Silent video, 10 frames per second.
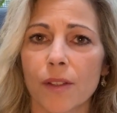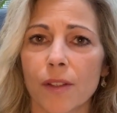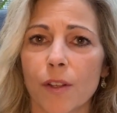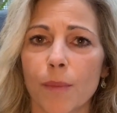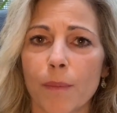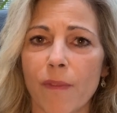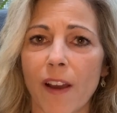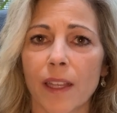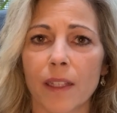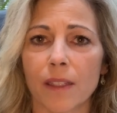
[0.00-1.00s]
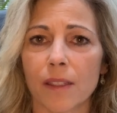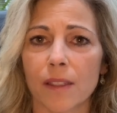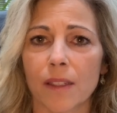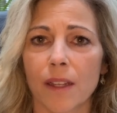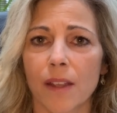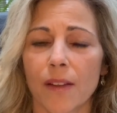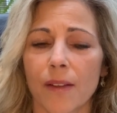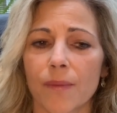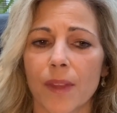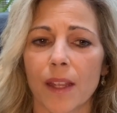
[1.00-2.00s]
There'll be violence
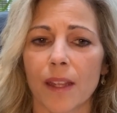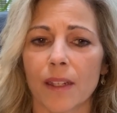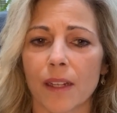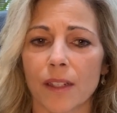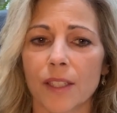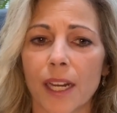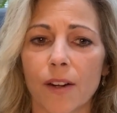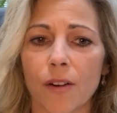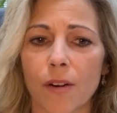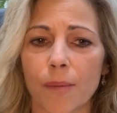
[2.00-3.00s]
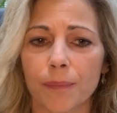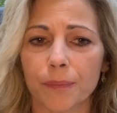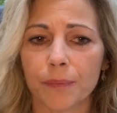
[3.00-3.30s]
and terror,